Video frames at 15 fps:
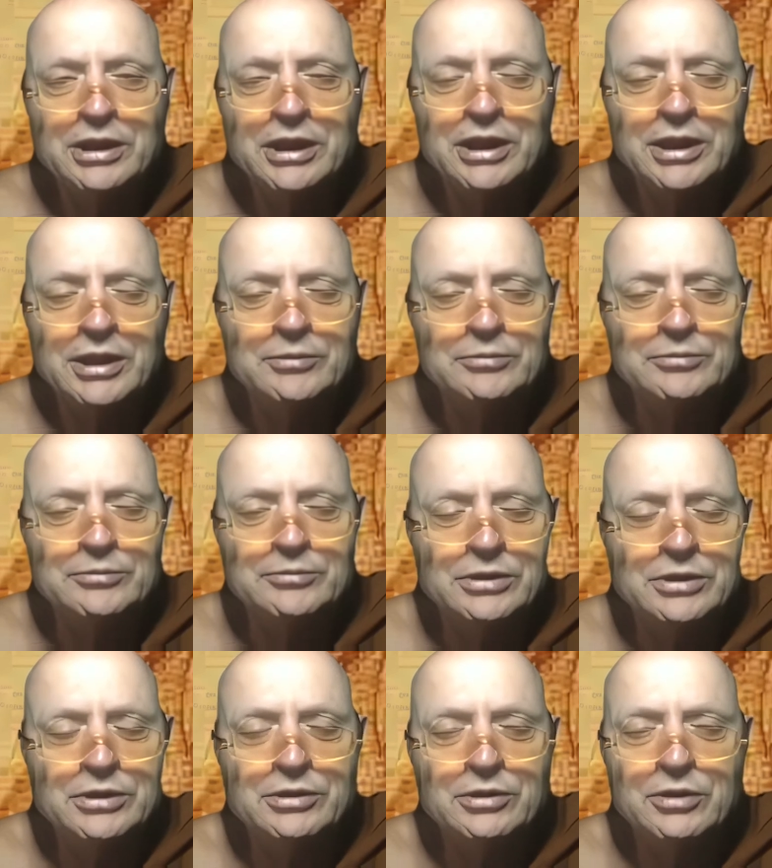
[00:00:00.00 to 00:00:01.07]
um,
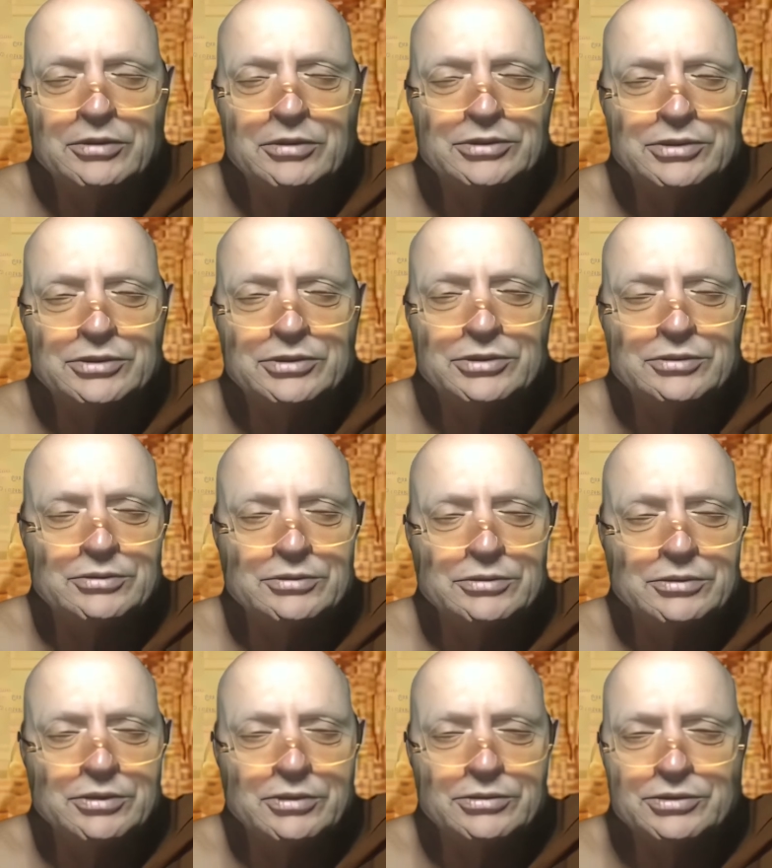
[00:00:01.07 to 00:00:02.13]
not to
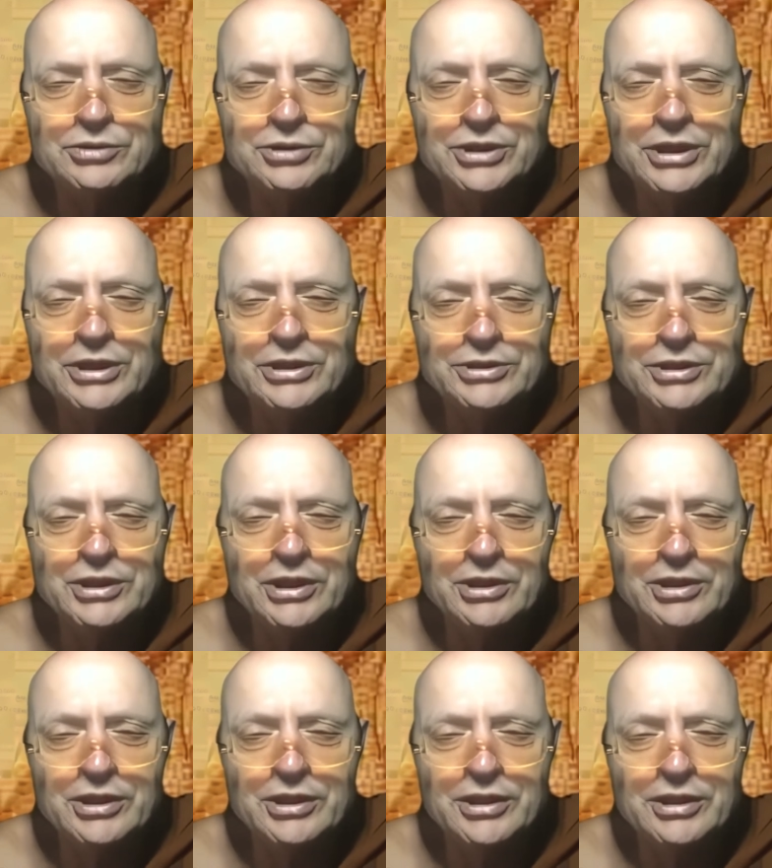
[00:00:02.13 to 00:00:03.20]
not to change
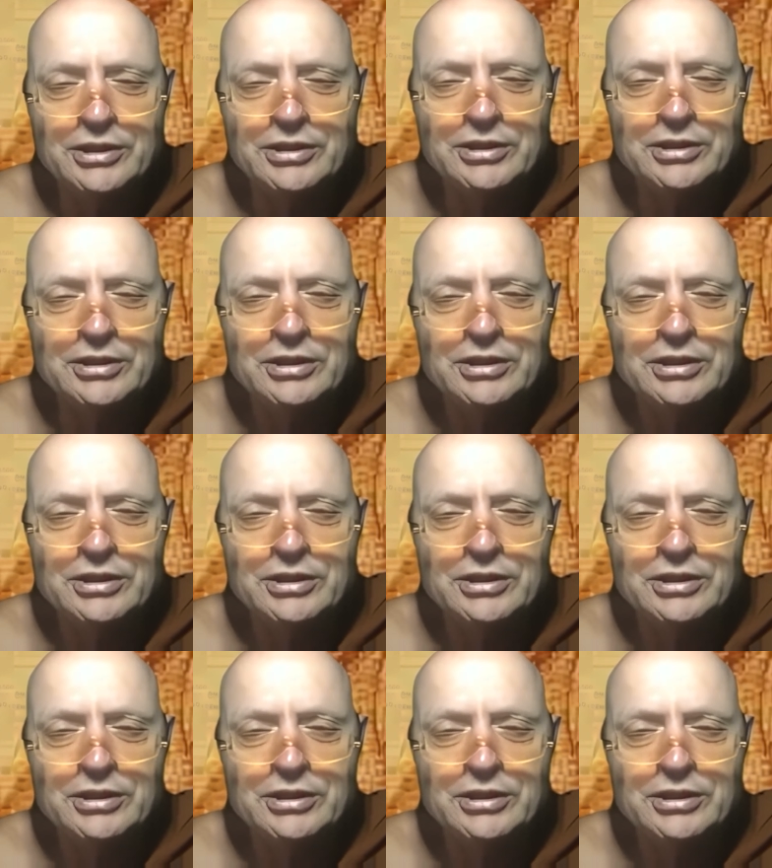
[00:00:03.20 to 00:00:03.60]
anything